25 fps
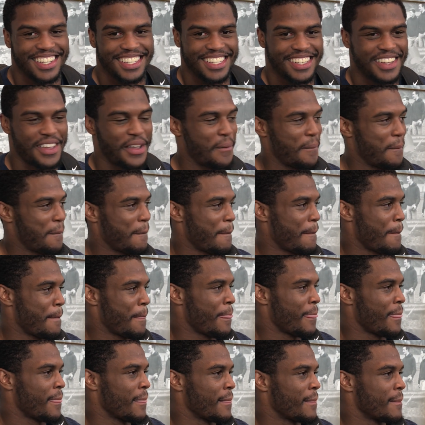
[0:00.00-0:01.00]
Is he hard to tackle,
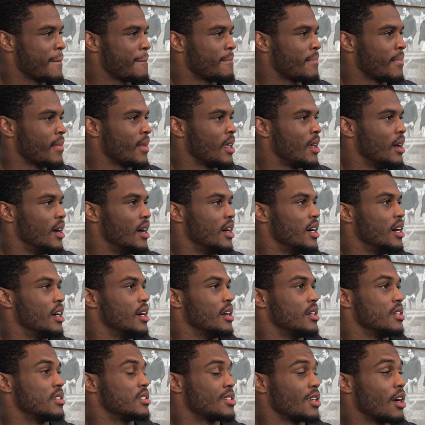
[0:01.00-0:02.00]
Charbonnet?
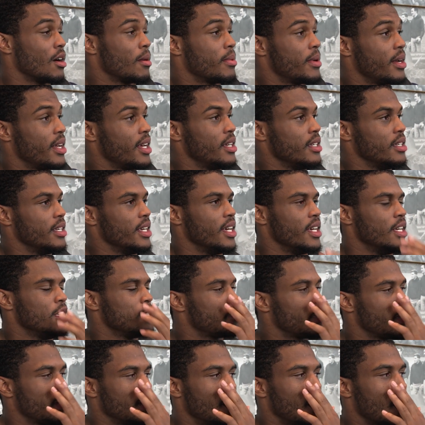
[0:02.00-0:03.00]
Uh, Charbonnet, yeah,
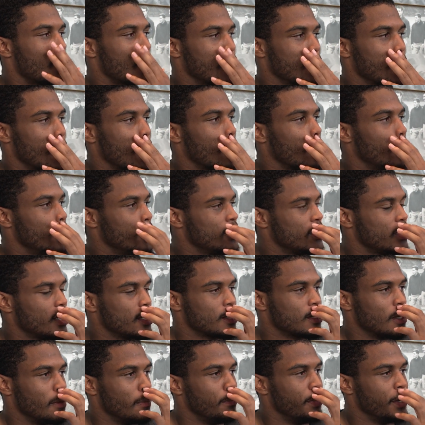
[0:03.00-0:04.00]
he's pretty hard to tackle. He's
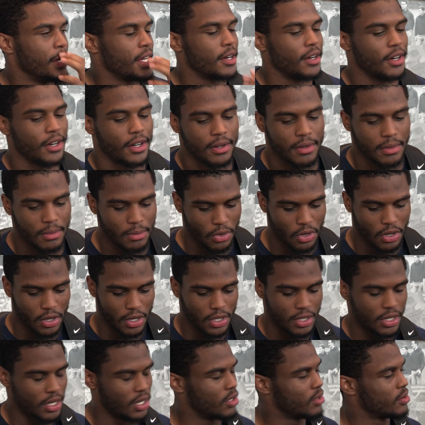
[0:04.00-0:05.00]
just a bigger,
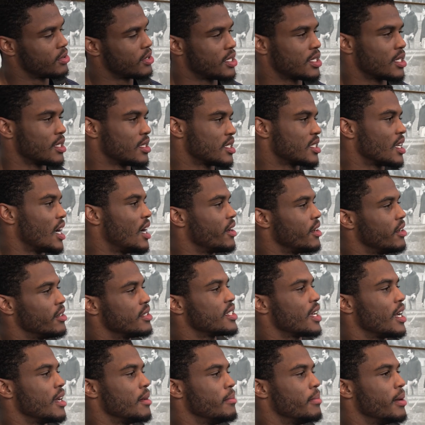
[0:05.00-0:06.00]
more you know, stouter
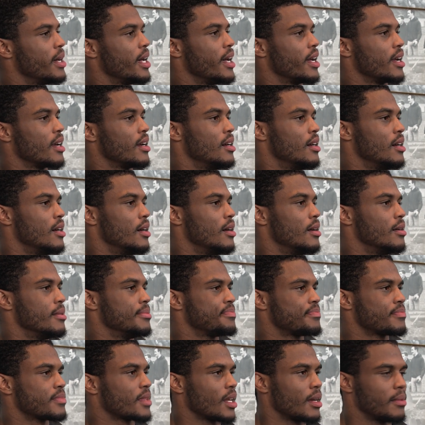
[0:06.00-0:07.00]
type back.
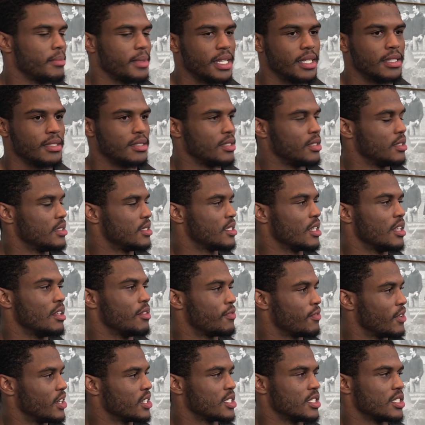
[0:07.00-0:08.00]
Um, I mean, still
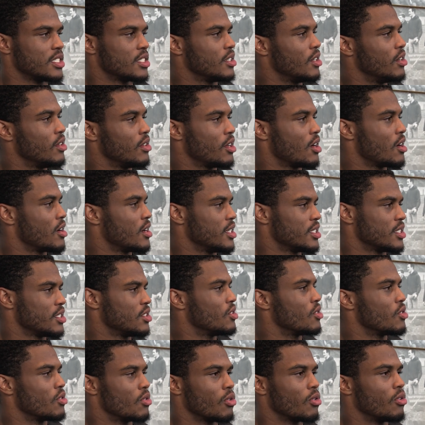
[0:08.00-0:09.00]
a freshman, still learning,
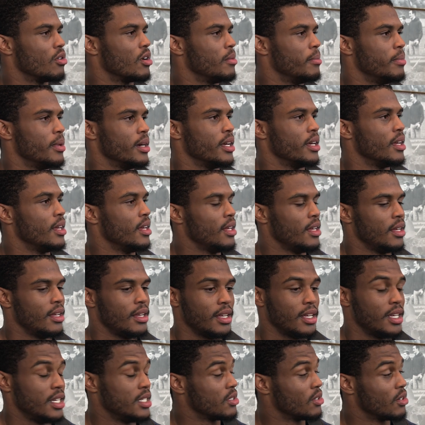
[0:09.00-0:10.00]
still mm-hmm. growing, but
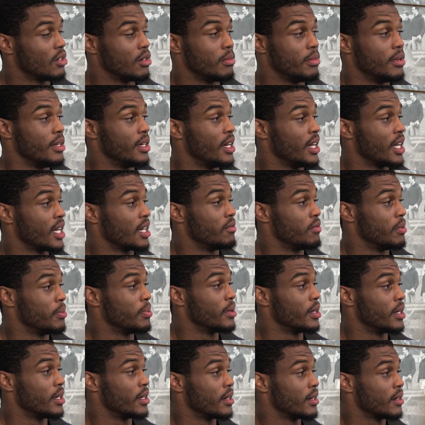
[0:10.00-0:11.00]
he's going to be a heck of
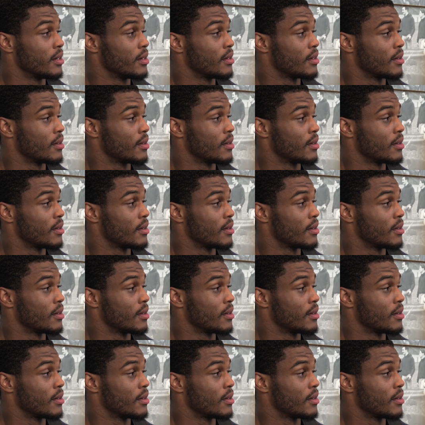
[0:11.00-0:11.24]
a player.